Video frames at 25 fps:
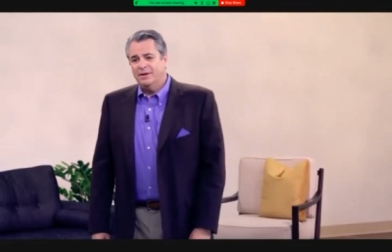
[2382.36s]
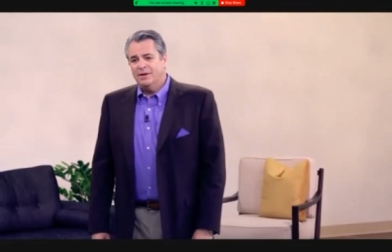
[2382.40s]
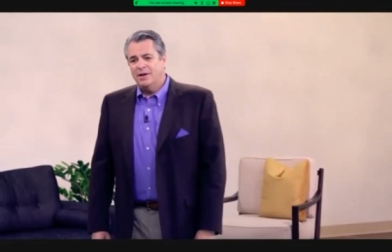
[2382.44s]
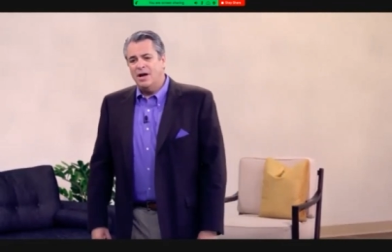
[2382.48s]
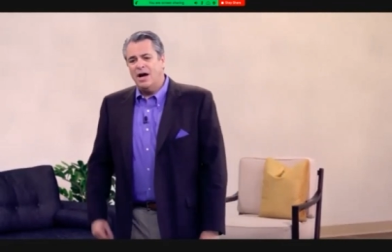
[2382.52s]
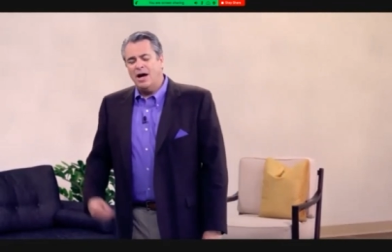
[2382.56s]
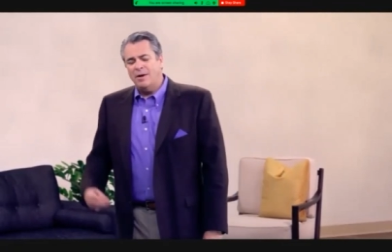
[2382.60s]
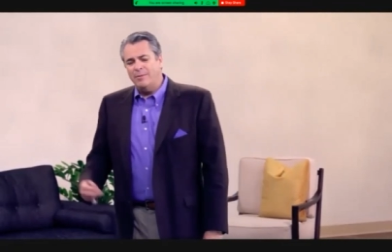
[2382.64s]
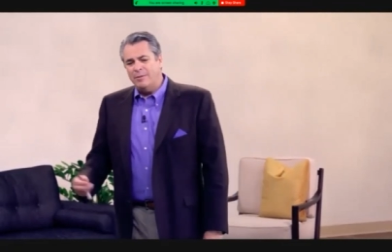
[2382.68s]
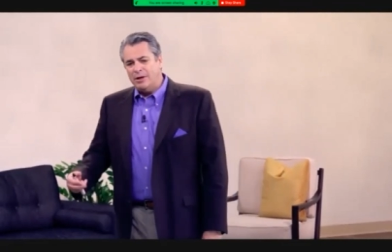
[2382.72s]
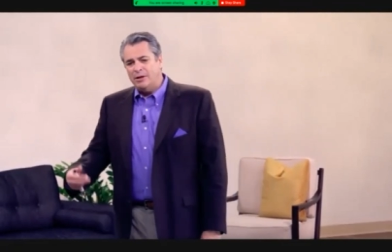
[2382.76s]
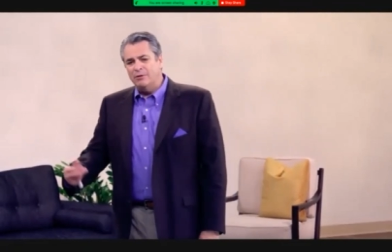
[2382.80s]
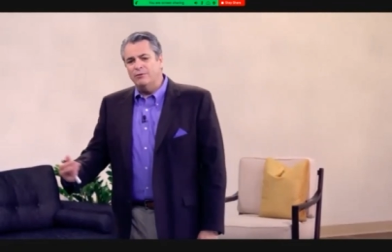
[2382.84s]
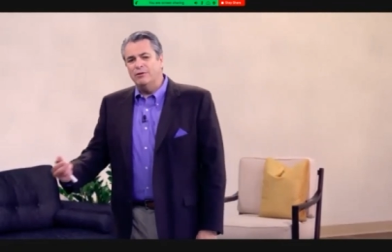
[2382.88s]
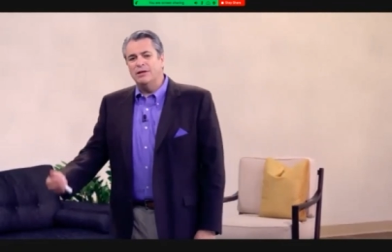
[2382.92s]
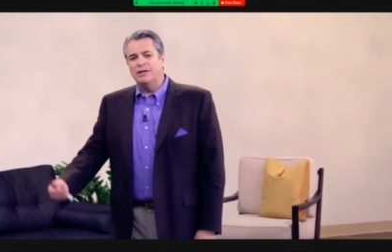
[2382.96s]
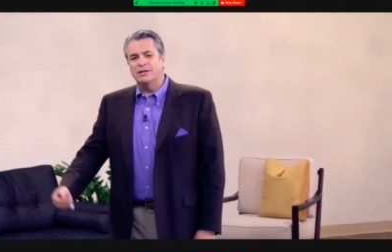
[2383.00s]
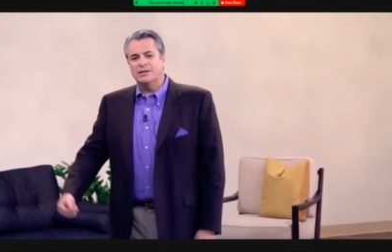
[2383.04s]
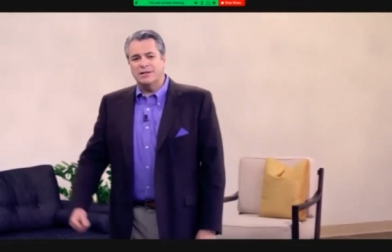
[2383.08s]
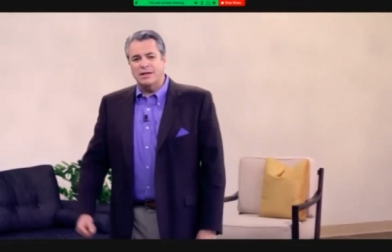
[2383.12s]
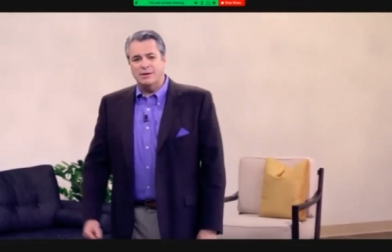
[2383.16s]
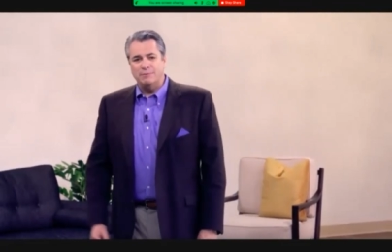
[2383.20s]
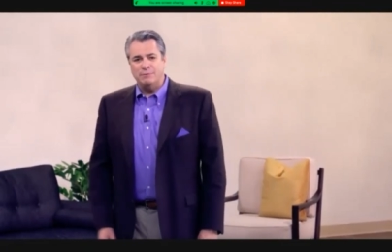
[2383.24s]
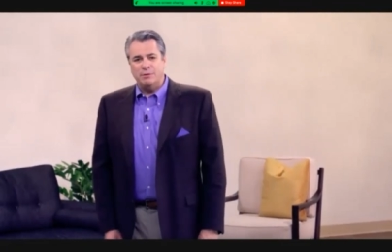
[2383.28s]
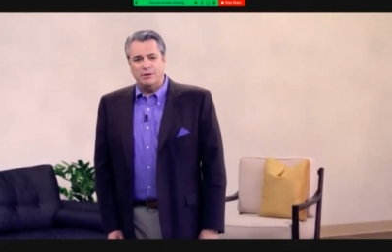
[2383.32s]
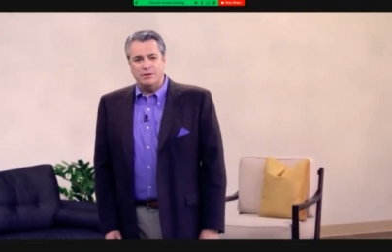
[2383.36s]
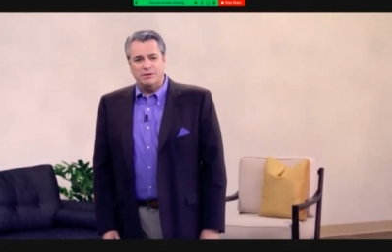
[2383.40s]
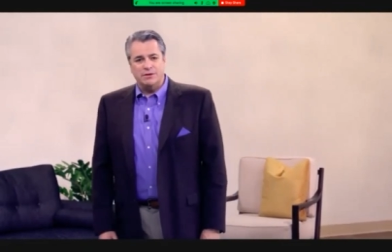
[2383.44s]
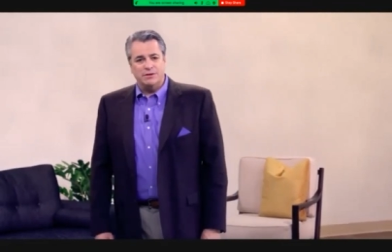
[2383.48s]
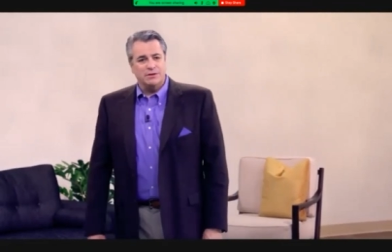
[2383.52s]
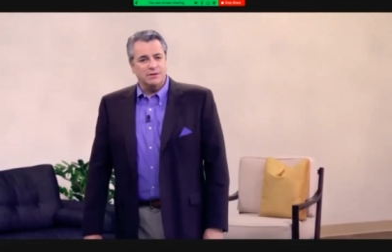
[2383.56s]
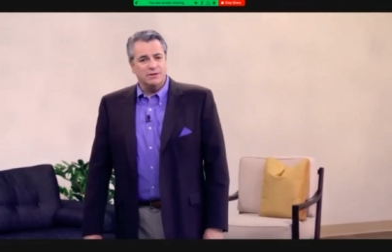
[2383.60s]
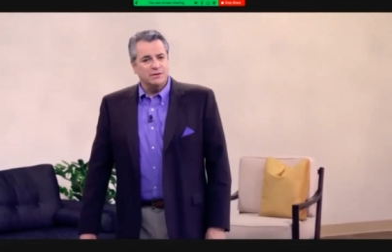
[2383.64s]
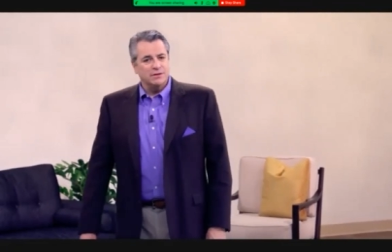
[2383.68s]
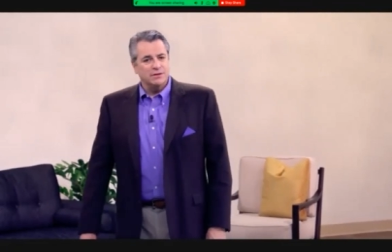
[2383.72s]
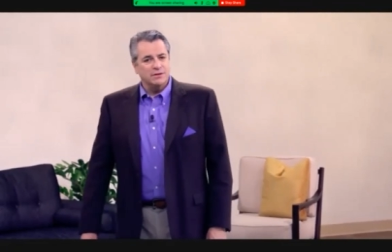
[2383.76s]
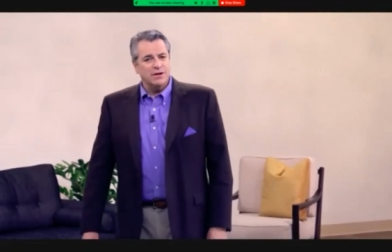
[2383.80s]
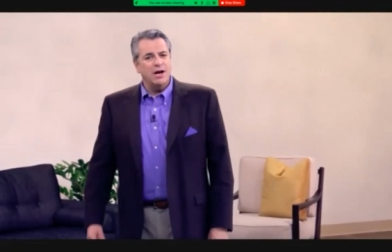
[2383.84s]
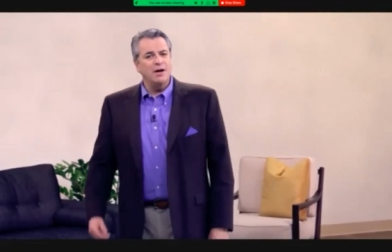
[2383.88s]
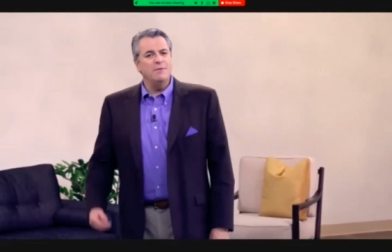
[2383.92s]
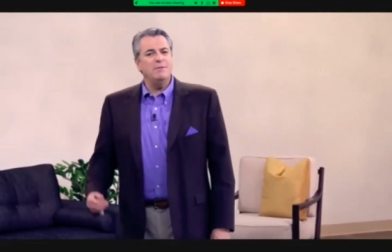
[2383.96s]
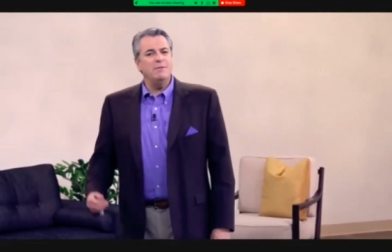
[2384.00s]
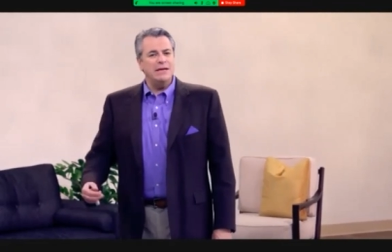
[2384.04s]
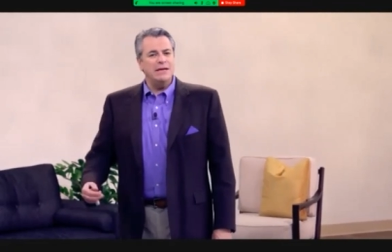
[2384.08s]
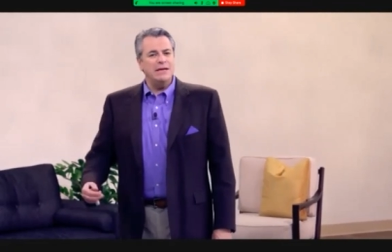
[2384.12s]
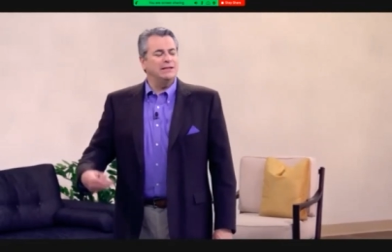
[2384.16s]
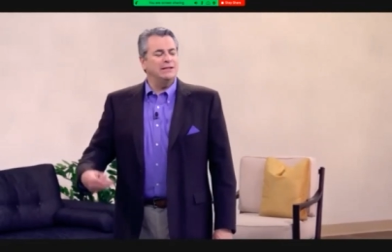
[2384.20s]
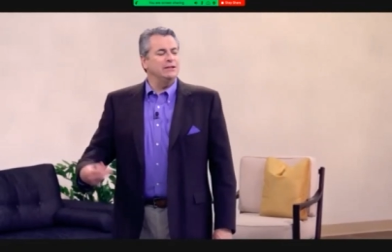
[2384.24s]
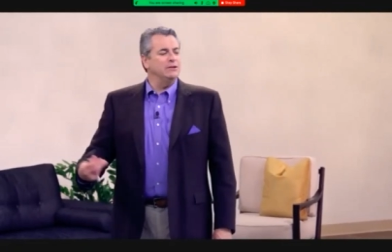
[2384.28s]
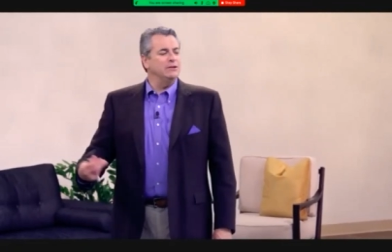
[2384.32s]
No, I'm in the real estate business. I'm
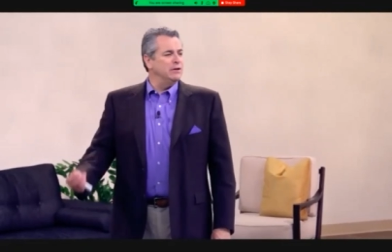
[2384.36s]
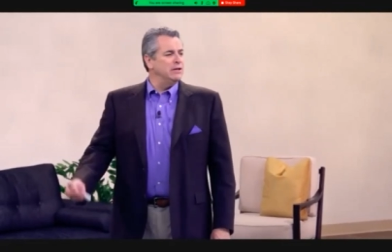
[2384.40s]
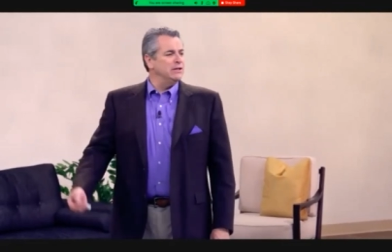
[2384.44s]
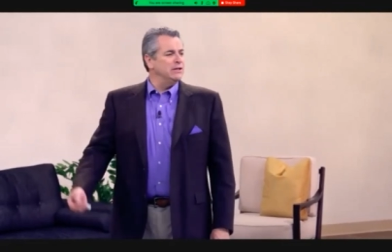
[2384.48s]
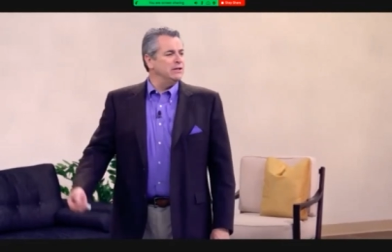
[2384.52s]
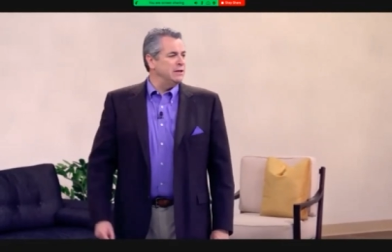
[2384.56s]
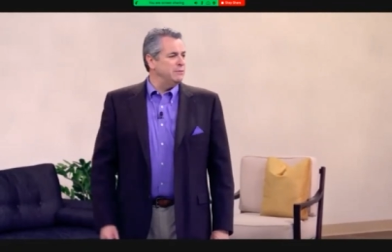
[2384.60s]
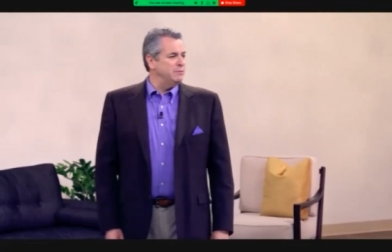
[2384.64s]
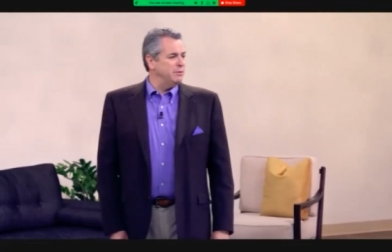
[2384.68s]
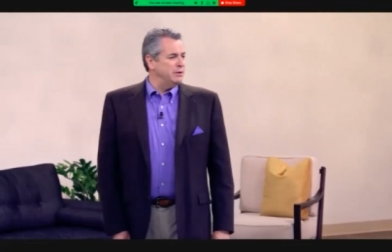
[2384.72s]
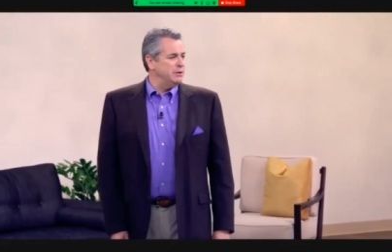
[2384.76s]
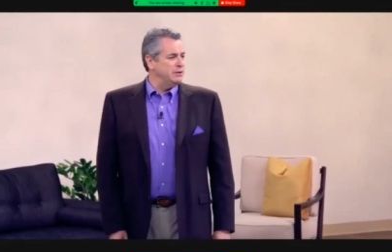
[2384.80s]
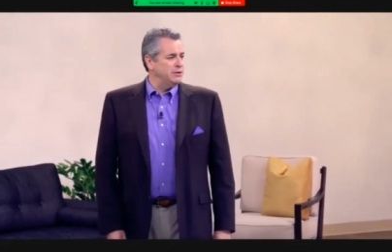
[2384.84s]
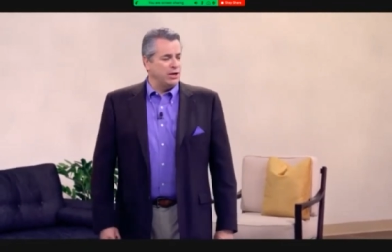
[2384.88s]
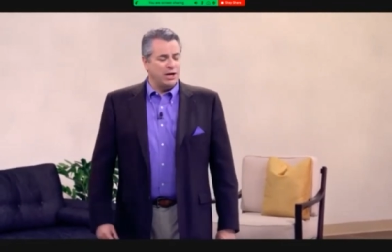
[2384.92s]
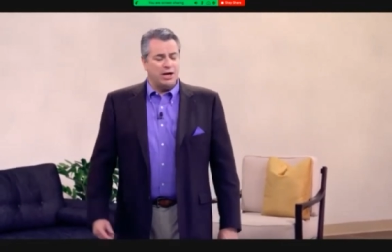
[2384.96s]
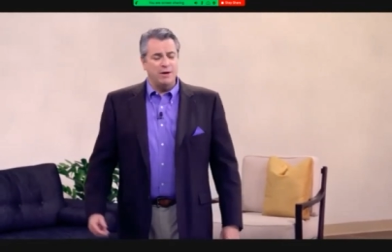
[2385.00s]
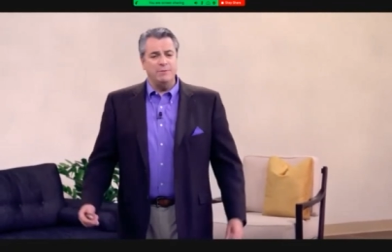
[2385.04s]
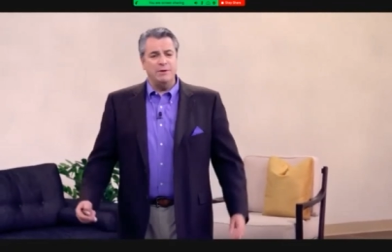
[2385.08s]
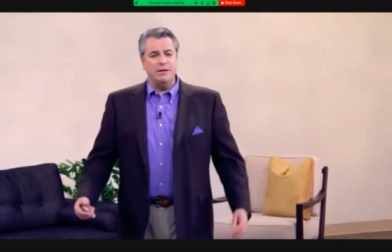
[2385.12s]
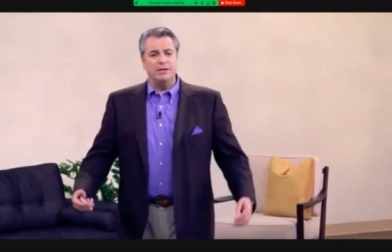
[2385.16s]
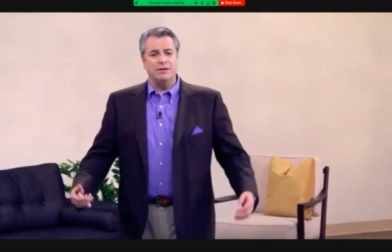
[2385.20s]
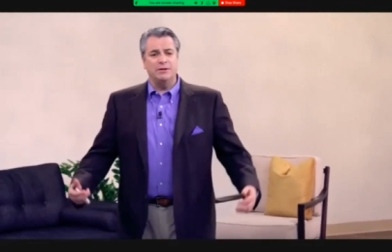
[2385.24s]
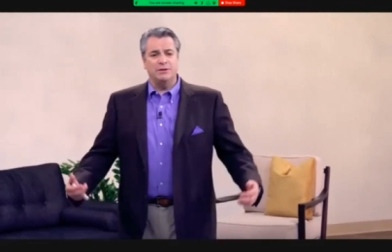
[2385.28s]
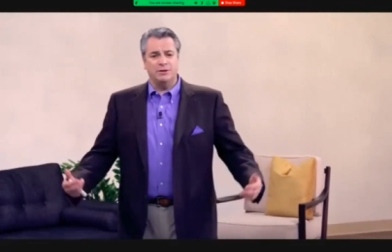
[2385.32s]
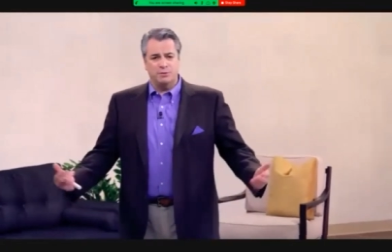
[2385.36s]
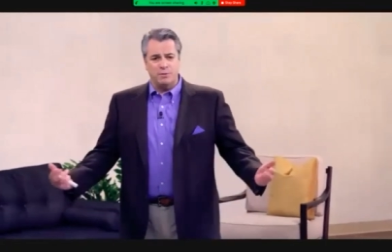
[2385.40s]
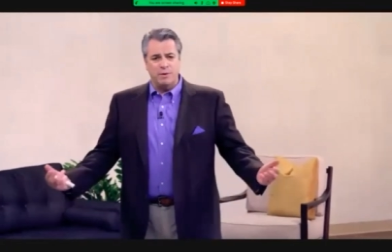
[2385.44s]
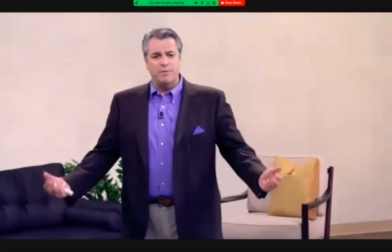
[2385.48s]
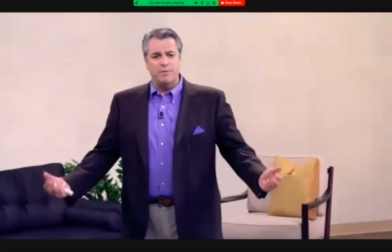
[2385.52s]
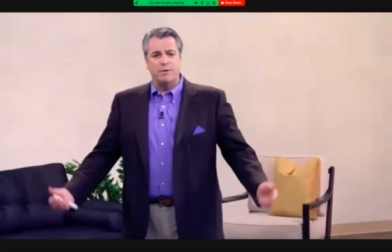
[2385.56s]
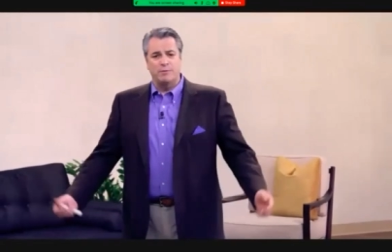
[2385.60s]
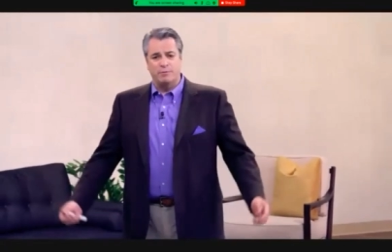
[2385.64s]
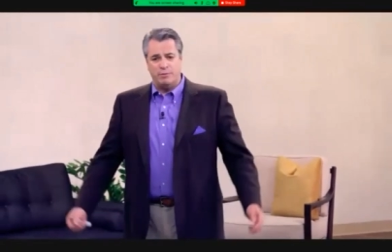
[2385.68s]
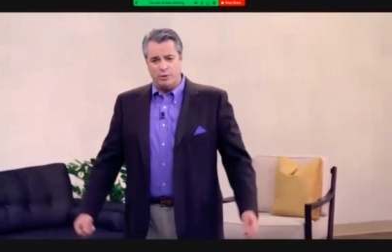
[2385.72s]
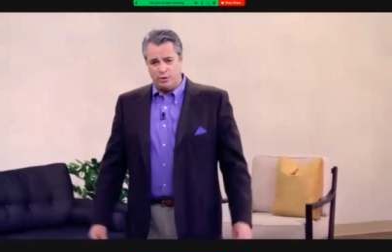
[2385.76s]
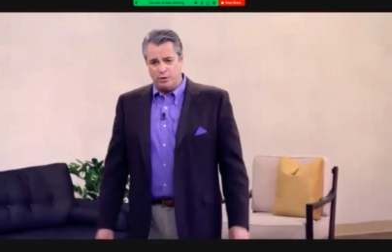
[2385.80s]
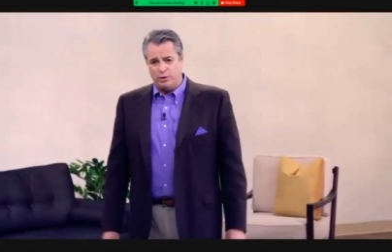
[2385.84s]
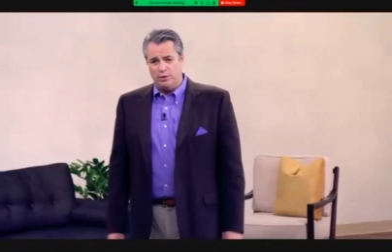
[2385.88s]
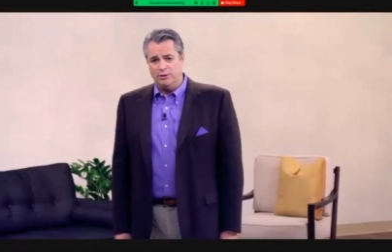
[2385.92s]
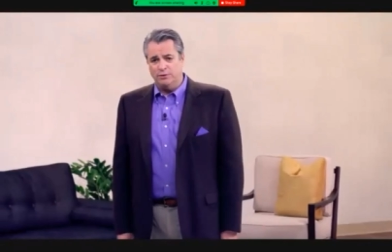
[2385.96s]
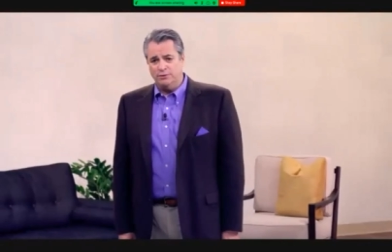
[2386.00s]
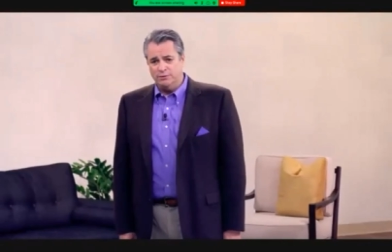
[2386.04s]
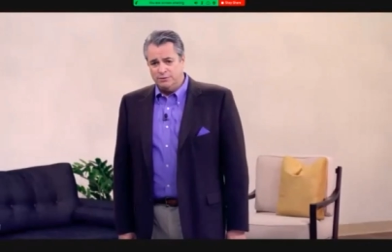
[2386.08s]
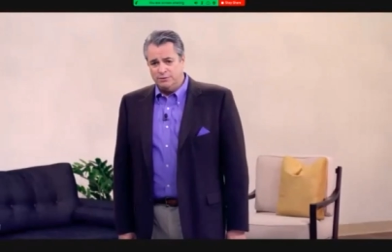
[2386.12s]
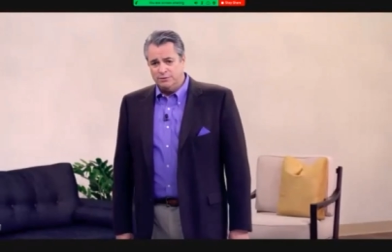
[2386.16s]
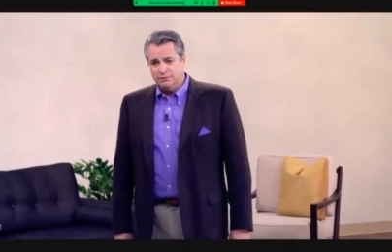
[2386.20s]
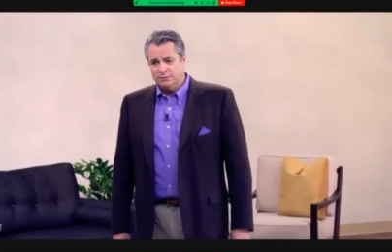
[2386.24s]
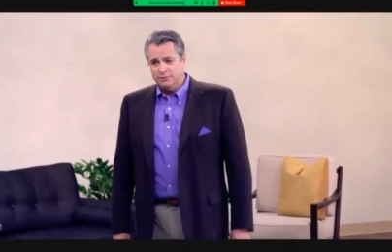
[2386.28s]
in the real estate business. Look, I'm in the swimming pool.